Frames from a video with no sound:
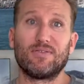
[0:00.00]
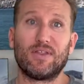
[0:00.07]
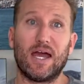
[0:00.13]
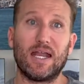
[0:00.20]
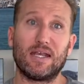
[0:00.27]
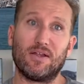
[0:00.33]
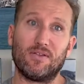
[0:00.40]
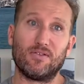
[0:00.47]

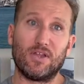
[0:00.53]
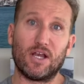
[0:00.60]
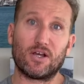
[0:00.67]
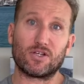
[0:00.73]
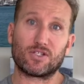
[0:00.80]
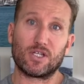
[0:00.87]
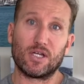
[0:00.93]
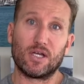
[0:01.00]
that
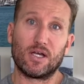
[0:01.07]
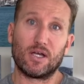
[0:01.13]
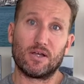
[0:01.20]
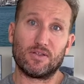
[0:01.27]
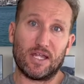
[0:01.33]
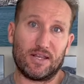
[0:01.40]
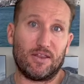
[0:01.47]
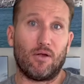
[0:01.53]

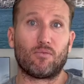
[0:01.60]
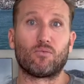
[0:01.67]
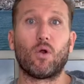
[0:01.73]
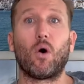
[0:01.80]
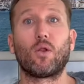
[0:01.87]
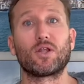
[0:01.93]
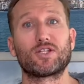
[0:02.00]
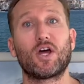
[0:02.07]
the
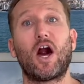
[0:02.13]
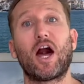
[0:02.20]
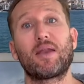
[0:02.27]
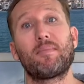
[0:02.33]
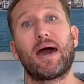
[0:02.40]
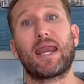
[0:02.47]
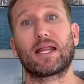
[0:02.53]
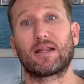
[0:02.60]
role is
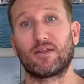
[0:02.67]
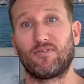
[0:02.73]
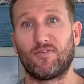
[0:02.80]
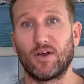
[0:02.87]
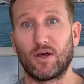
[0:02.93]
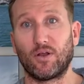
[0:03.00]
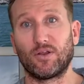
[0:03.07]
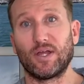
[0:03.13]
automatically
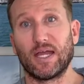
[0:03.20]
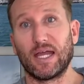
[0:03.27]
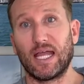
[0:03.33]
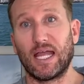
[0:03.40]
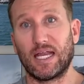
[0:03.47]
filled